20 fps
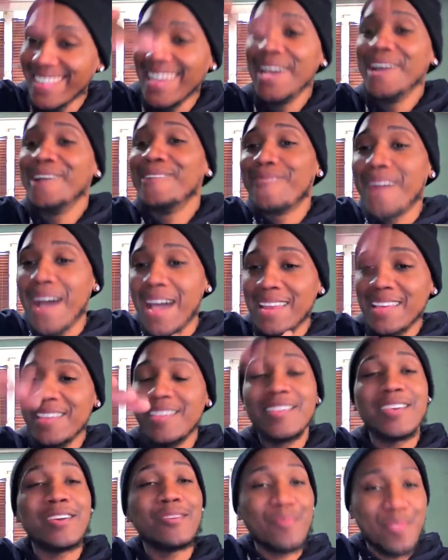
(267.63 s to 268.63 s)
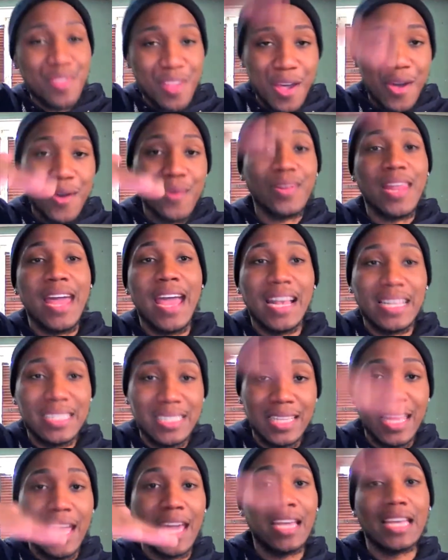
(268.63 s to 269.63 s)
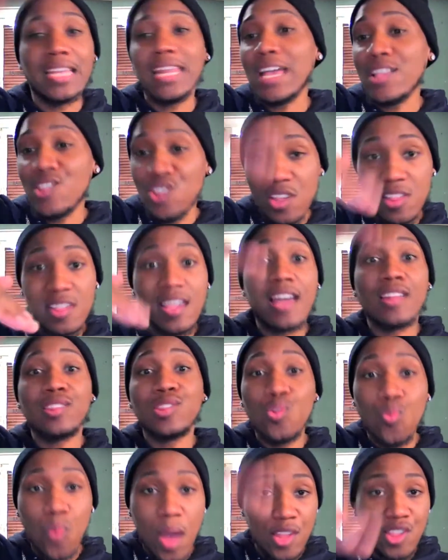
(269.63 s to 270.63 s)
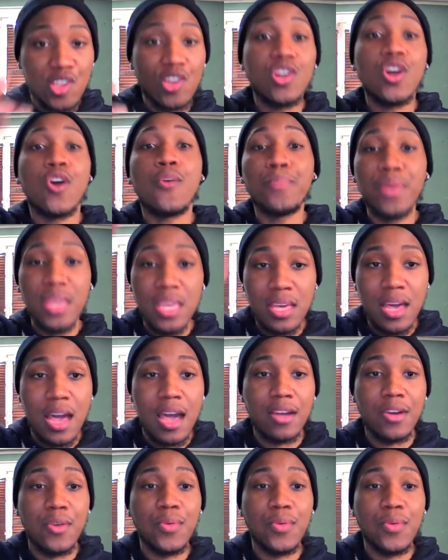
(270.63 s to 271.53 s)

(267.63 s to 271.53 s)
while this shit was on last night, and I just got through watching it on Peacock.